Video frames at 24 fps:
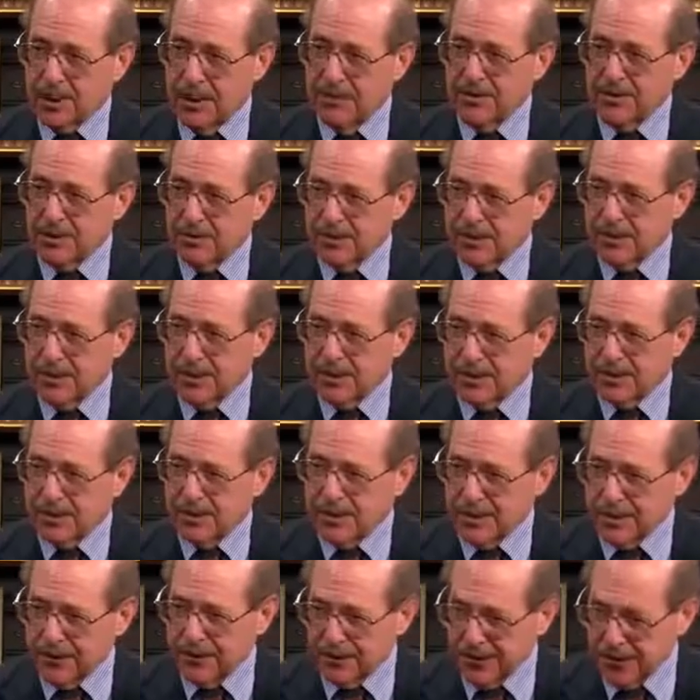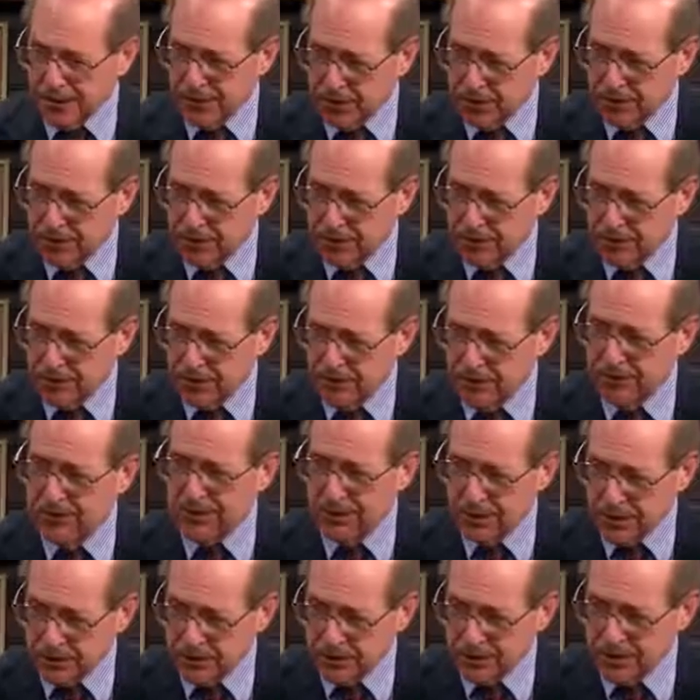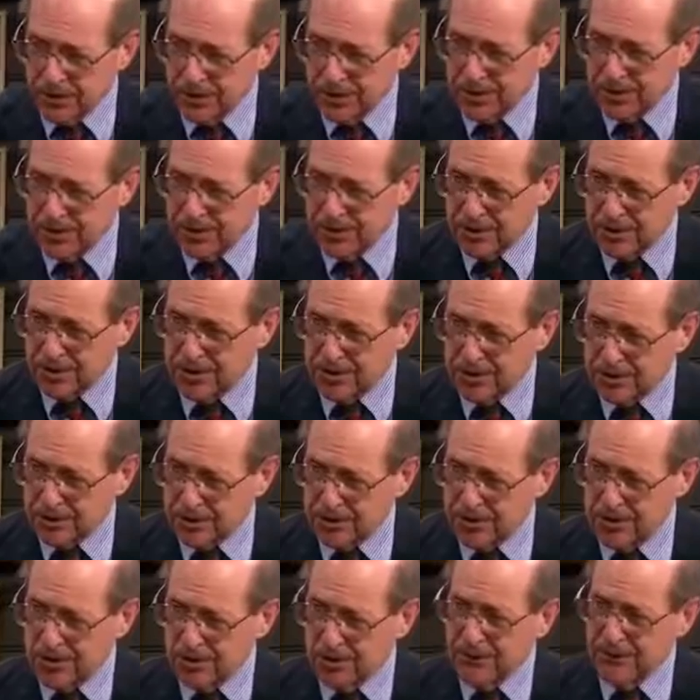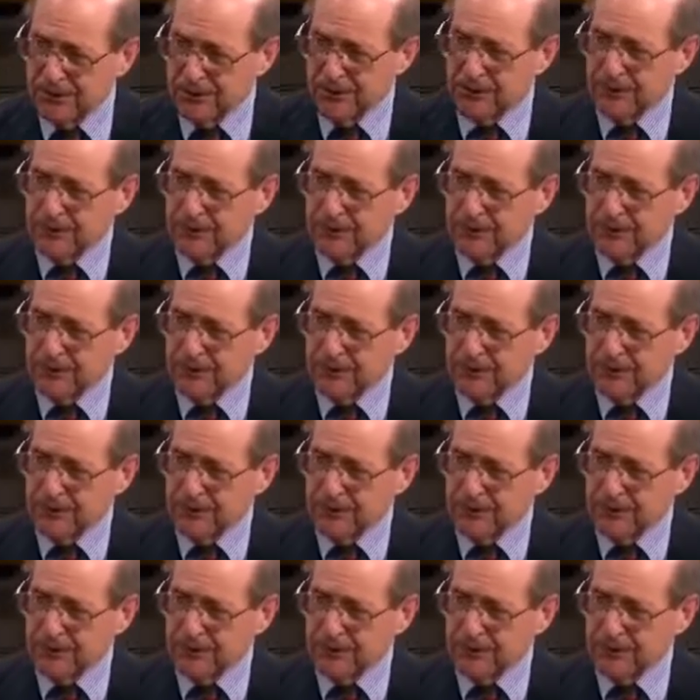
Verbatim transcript: Alzheimer's disease is a physician-caused disease, yes, sir.